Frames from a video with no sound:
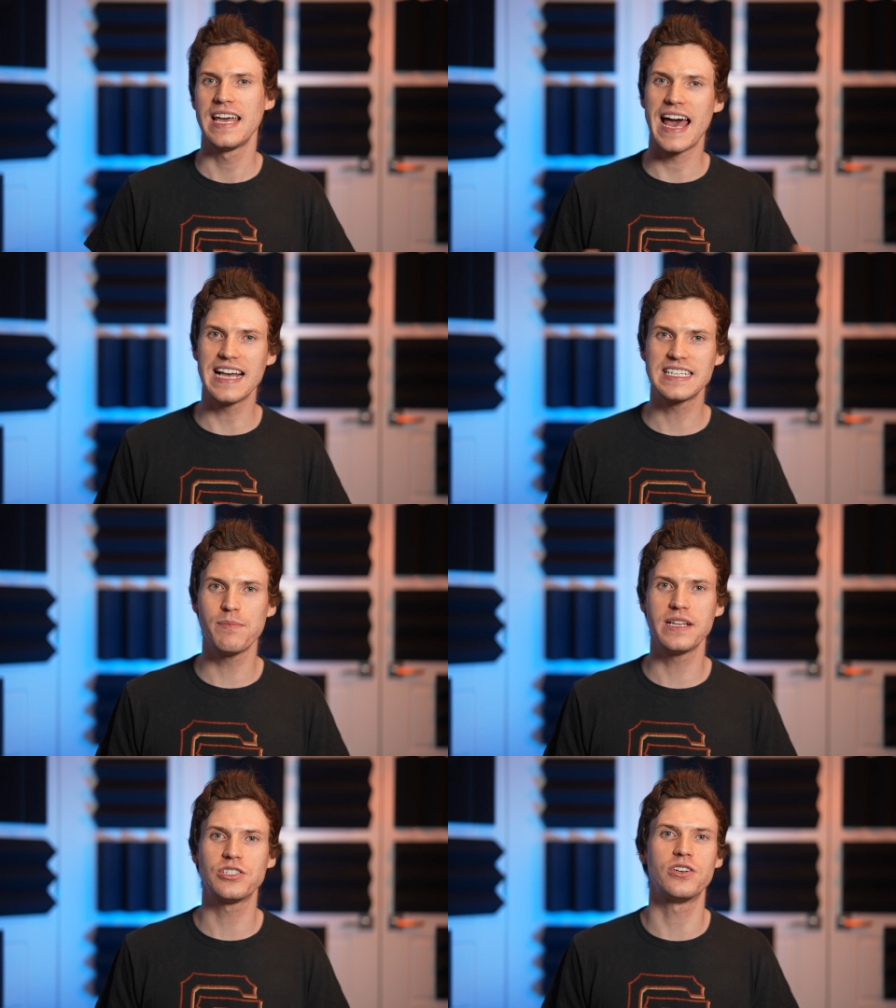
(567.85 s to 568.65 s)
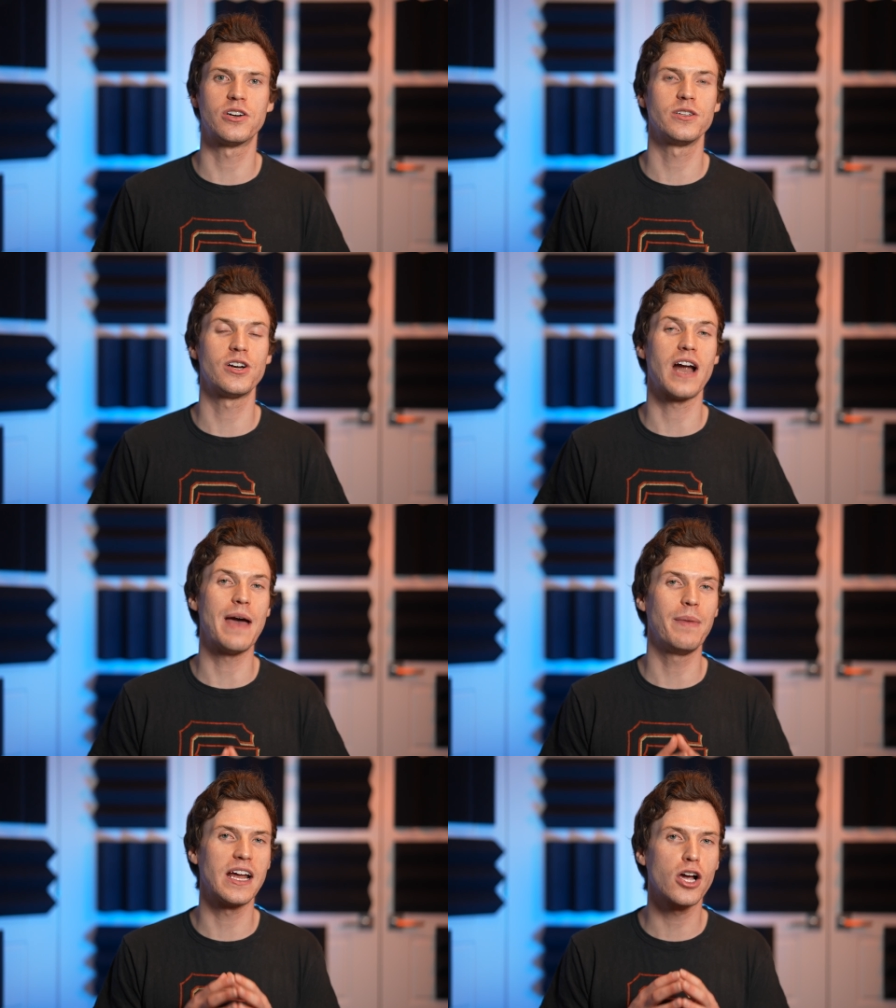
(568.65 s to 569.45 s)
As I mentioned earlier, I
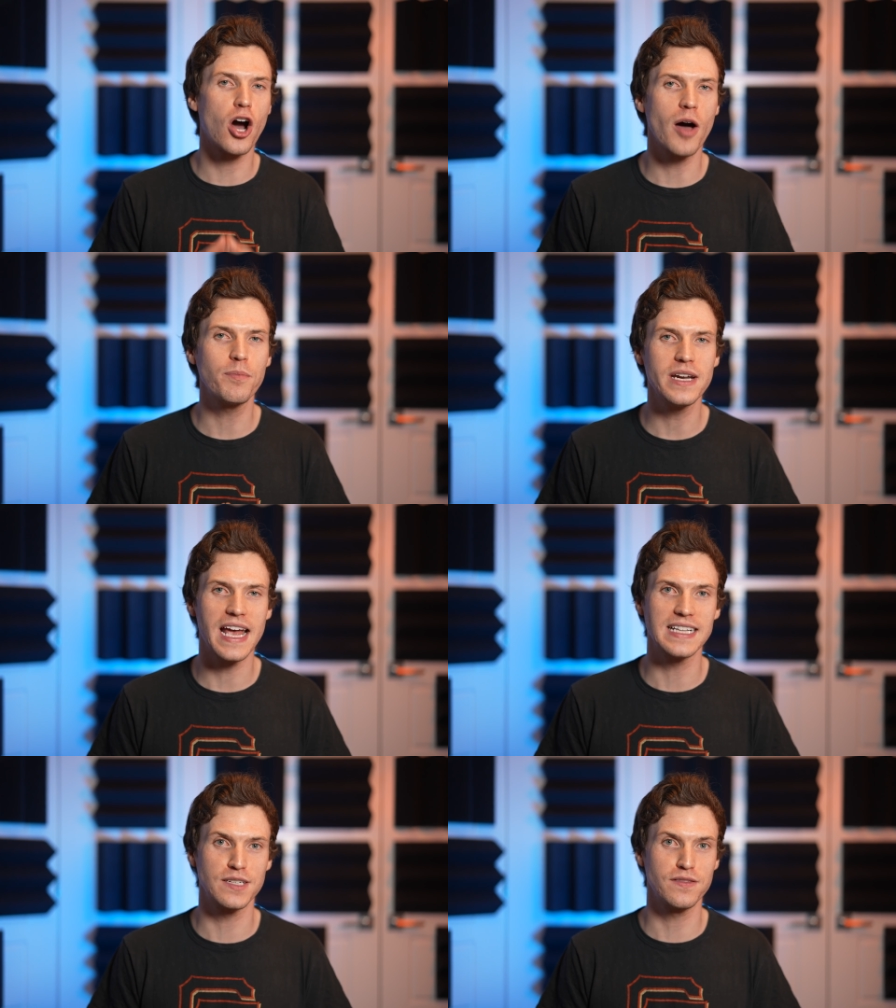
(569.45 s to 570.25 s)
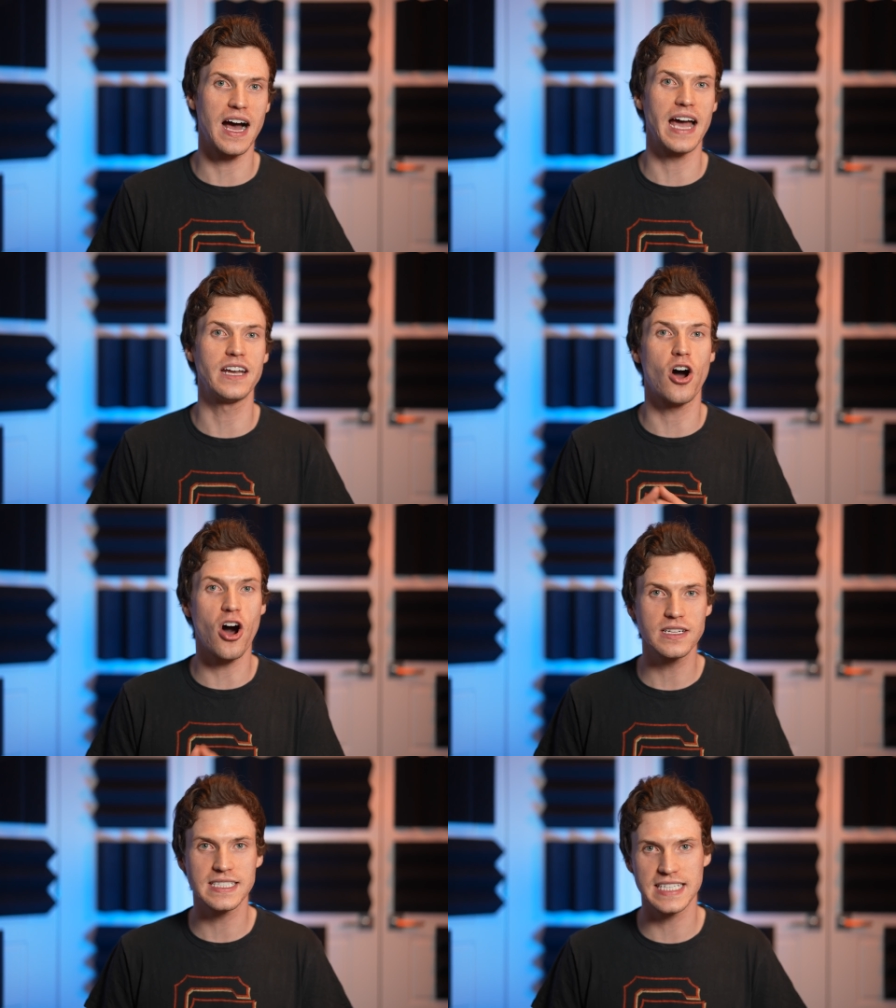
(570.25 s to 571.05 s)
made a comprehensive guide
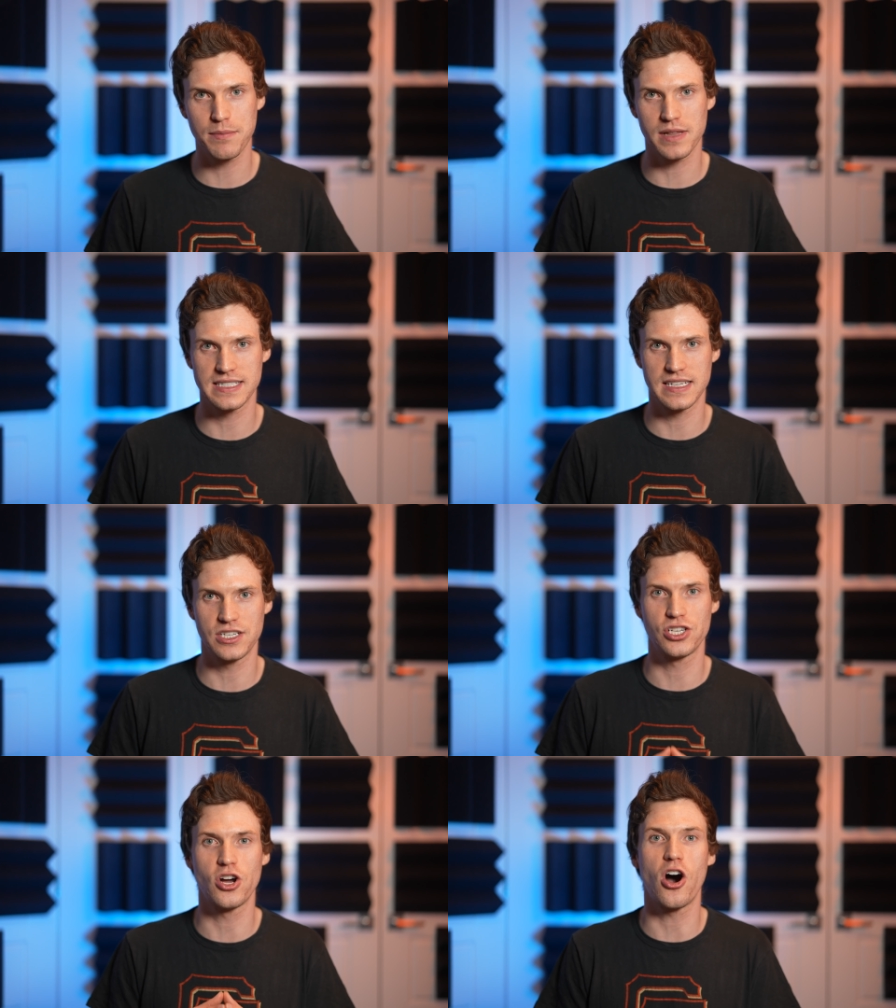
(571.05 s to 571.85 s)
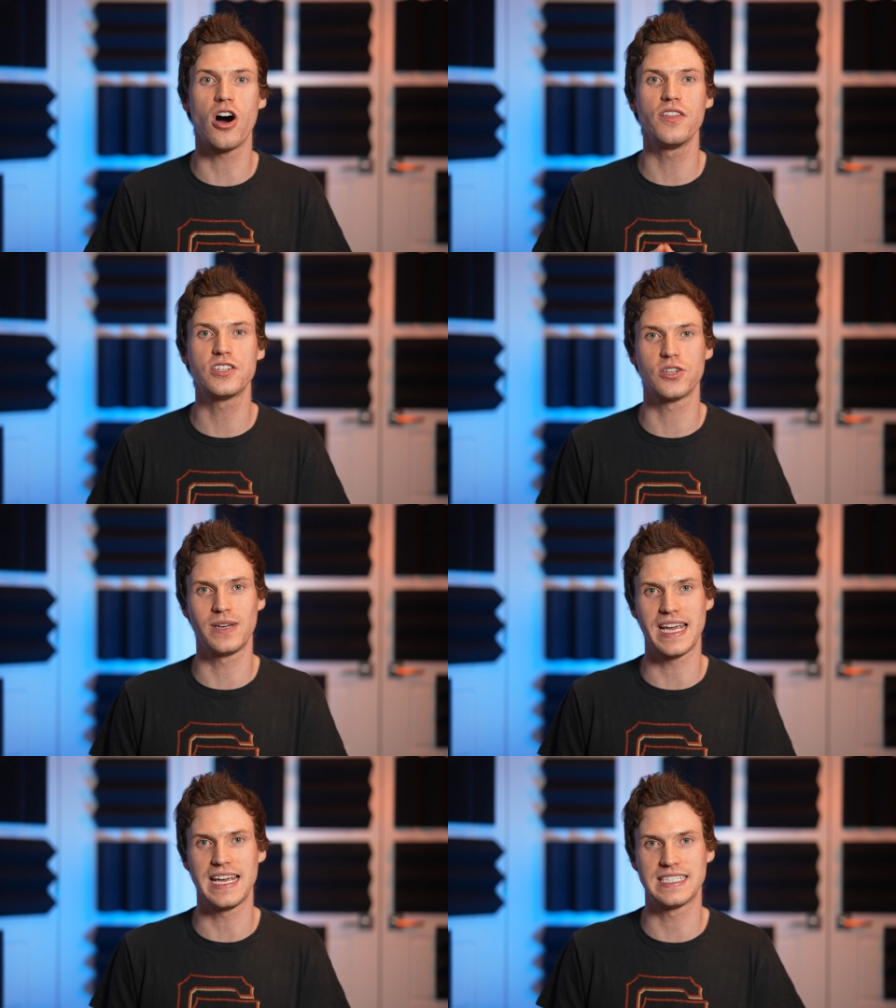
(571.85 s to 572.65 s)
on stabilization on the
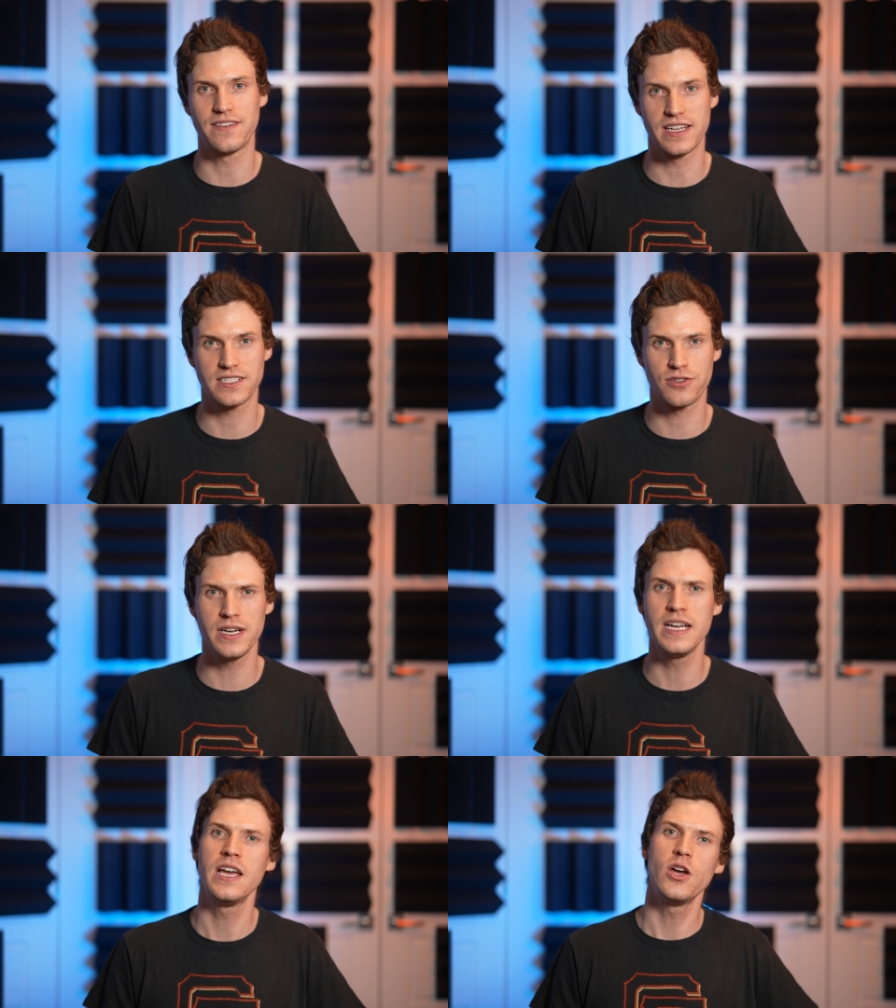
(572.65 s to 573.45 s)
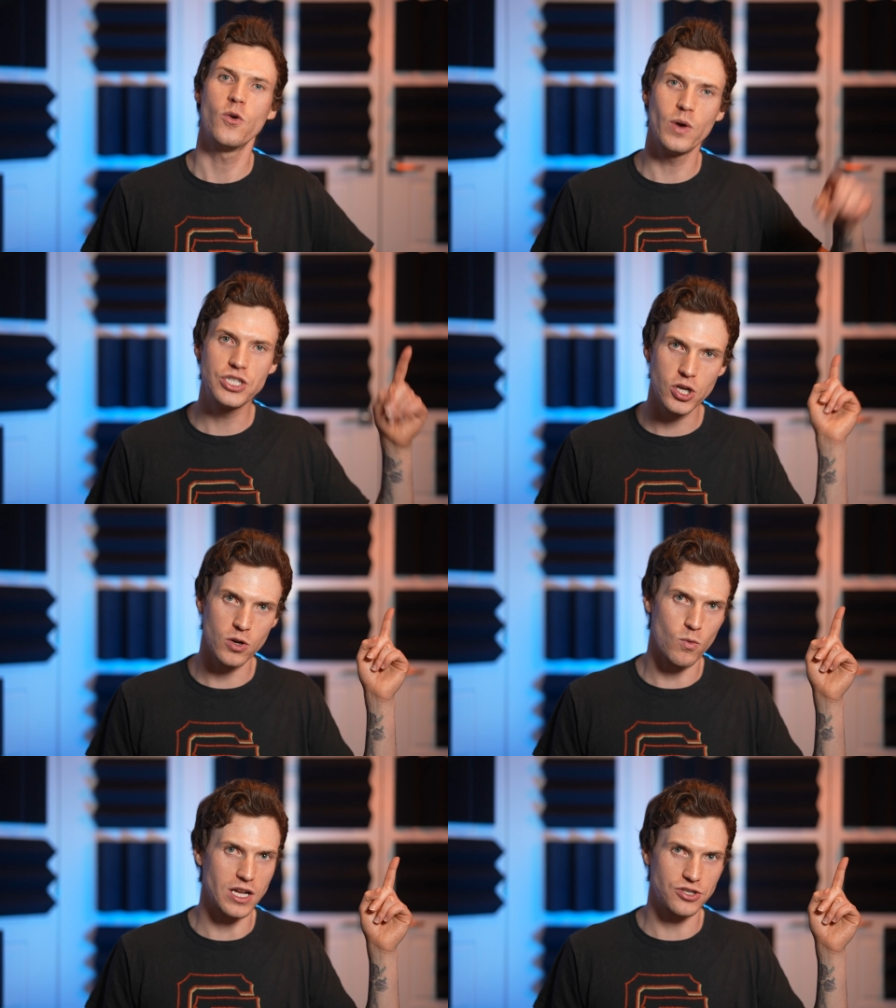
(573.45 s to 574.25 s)
Sony A7S III, which you
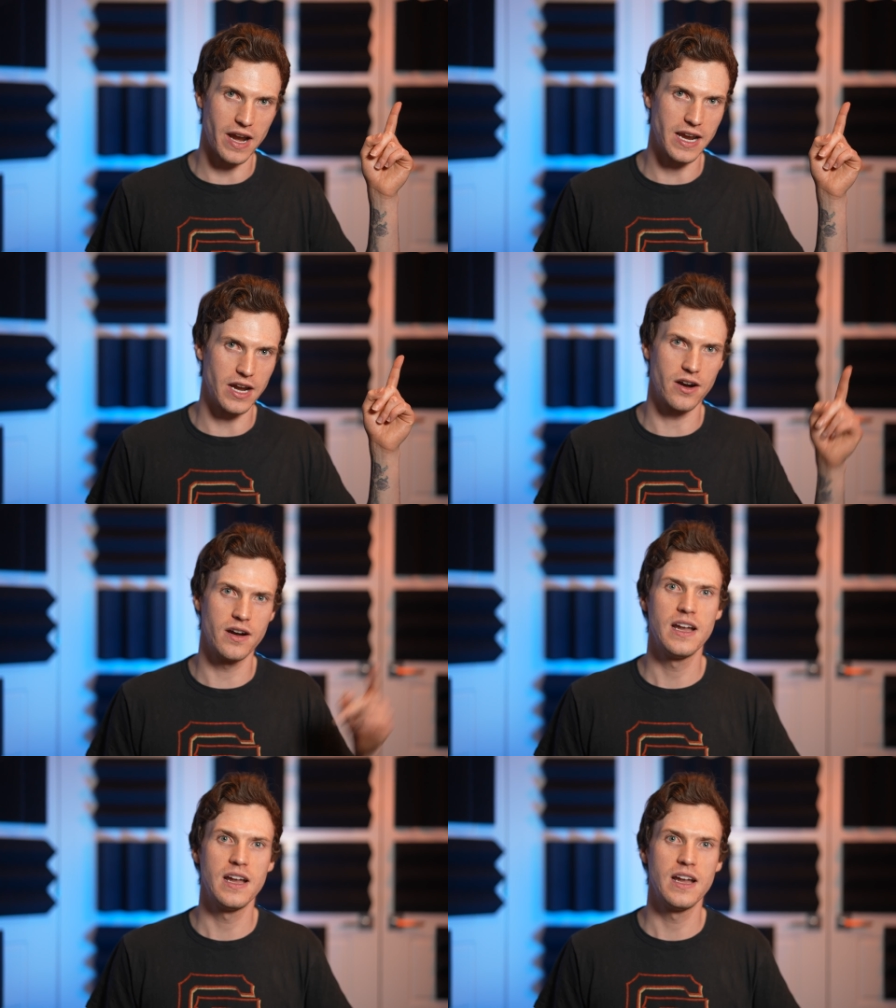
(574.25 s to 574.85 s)
can watch right here.